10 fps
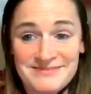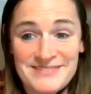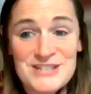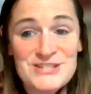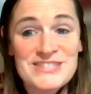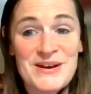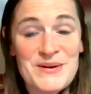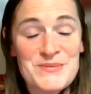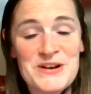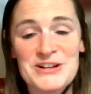That's just how
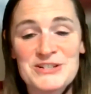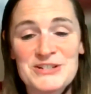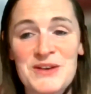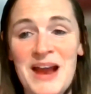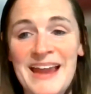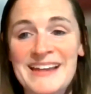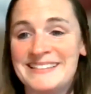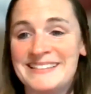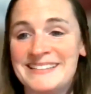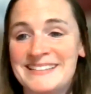it works, right?
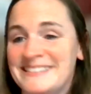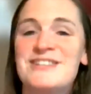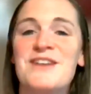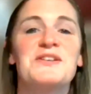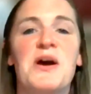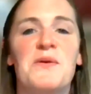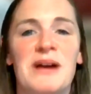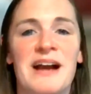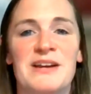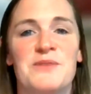You never know
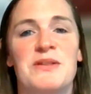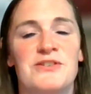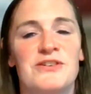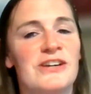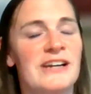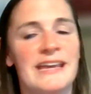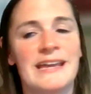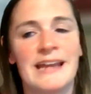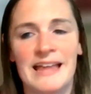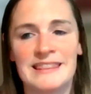what kind of weather you're going to
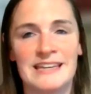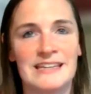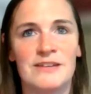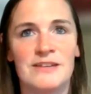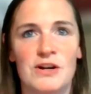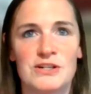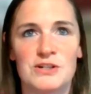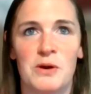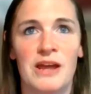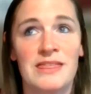get at the end of
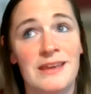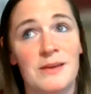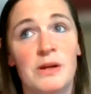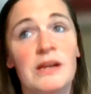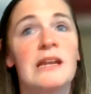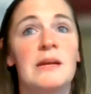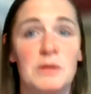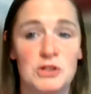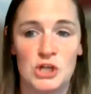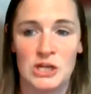October. I think pretty
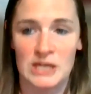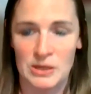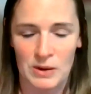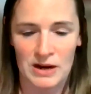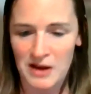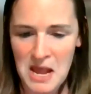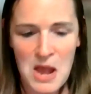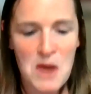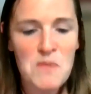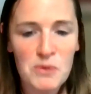much anywhere.
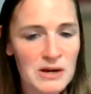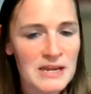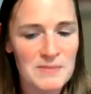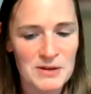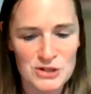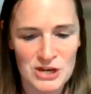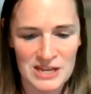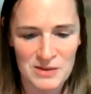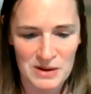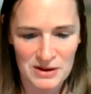Pretty much
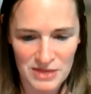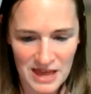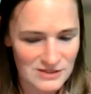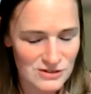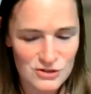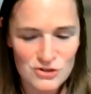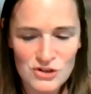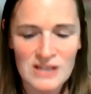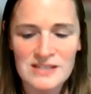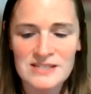anywhere. That's
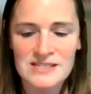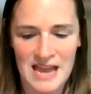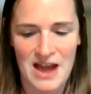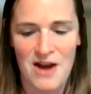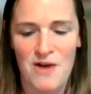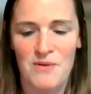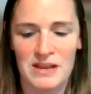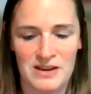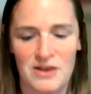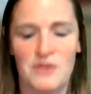just how
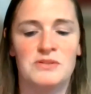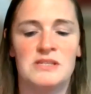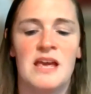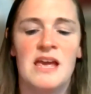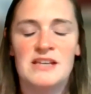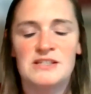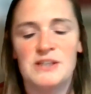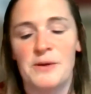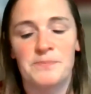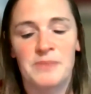it goes. So,
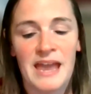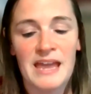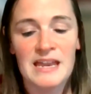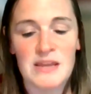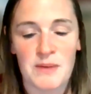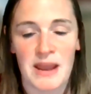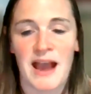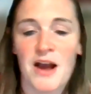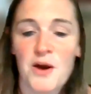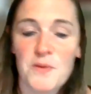anyway,
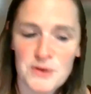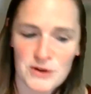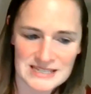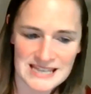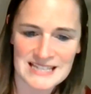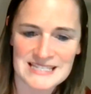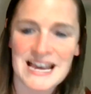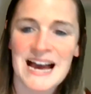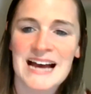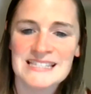I hope you guys had
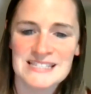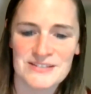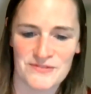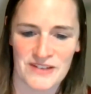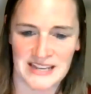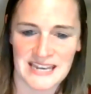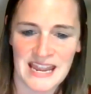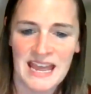tons of fun